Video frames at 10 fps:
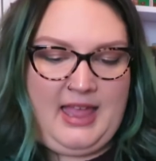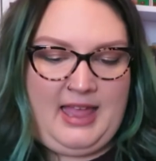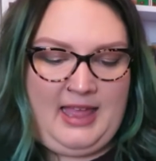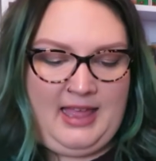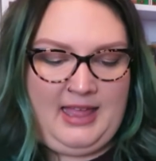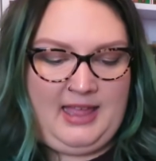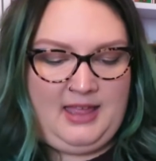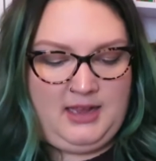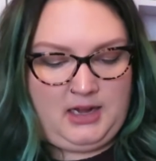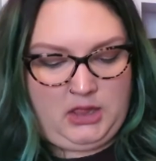
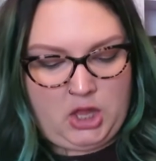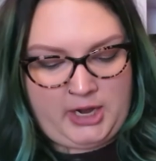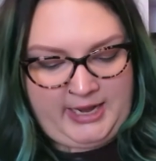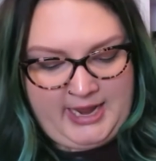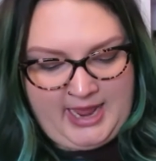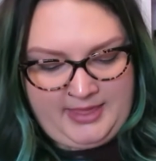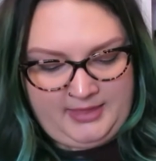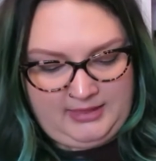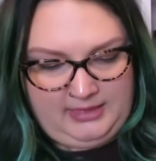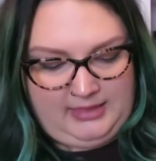Claudia
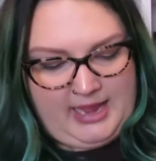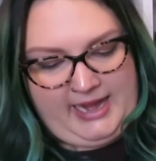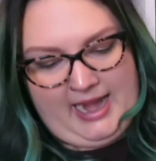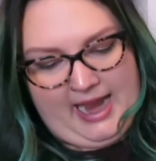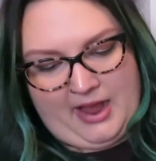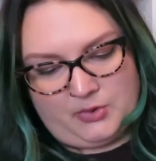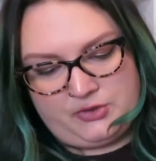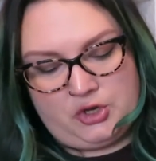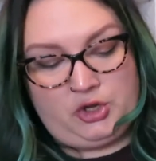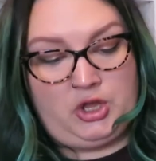and the
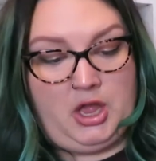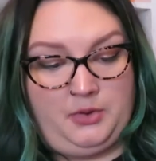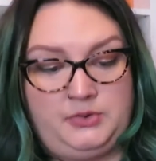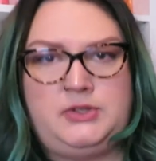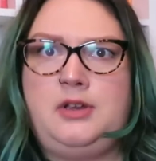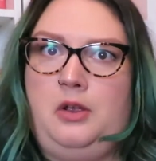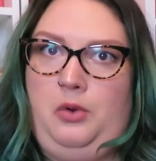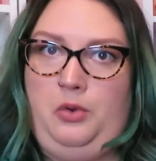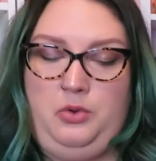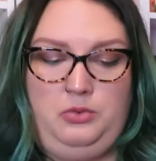Lighthouse Ghost.
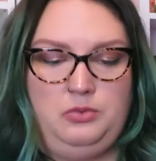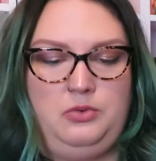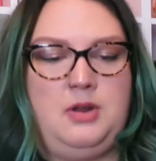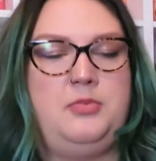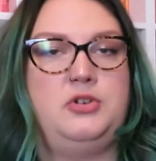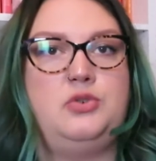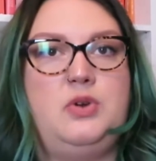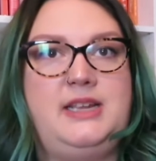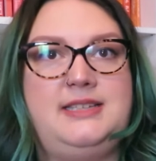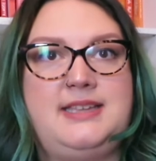Ooh, number
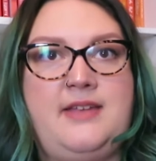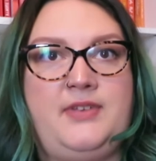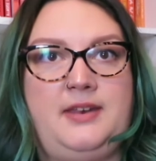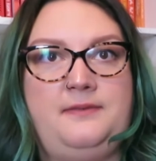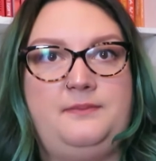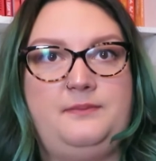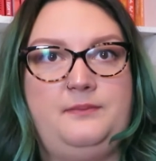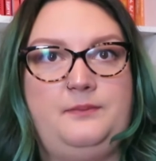27.